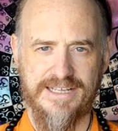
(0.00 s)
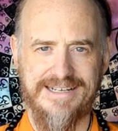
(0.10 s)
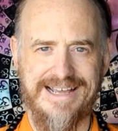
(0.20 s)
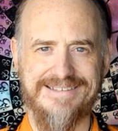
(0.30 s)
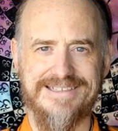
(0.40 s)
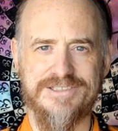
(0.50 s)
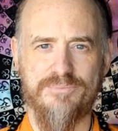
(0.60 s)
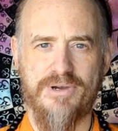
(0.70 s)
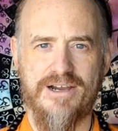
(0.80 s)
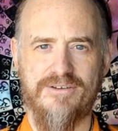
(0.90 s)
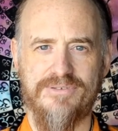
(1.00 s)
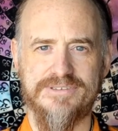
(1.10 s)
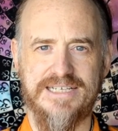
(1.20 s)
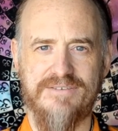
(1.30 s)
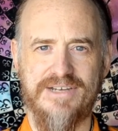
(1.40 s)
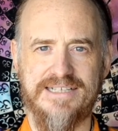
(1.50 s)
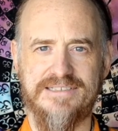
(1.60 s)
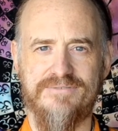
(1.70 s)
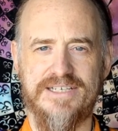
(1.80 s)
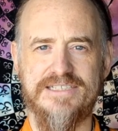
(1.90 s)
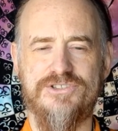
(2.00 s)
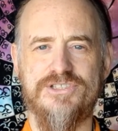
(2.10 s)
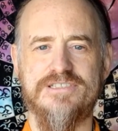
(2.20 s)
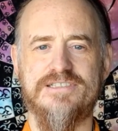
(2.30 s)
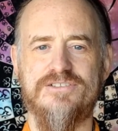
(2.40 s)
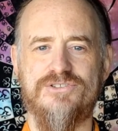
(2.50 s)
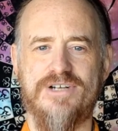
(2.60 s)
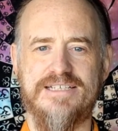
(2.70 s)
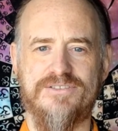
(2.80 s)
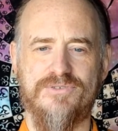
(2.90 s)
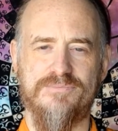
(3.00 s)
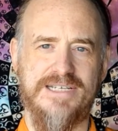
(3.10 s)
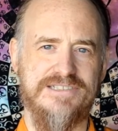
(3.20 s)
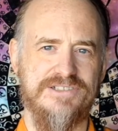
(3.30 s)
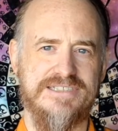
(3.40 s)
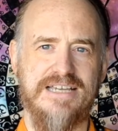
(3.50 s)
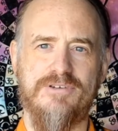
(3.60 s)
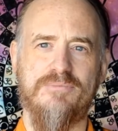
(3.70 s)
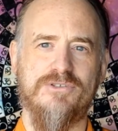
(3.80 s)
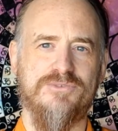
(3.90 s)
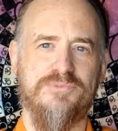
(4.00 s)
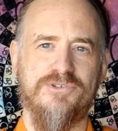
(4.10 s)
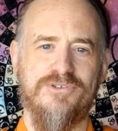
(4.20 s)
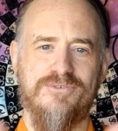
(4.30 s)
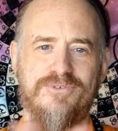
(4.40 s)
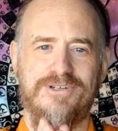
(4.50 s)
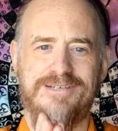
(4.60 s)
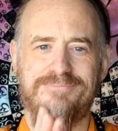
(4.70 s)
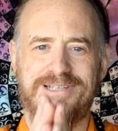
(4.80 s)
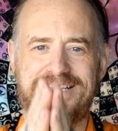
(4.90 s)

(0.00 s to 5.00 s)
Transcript: And on this powerful day of activations and transformations, have a most beautiful and